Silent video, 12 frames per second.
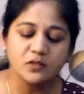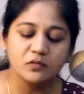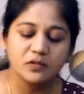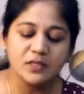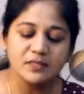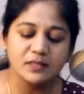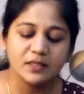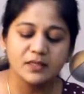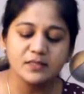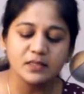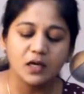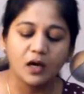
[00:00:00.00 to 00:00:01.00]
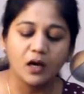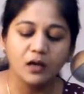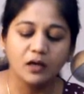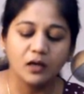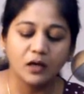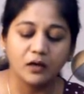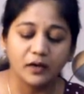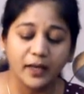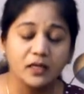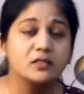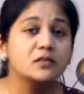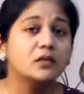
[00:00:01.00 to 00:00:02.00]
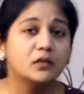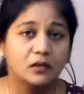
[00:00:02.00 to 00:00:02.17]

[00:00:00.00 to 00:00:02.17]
So this is a correct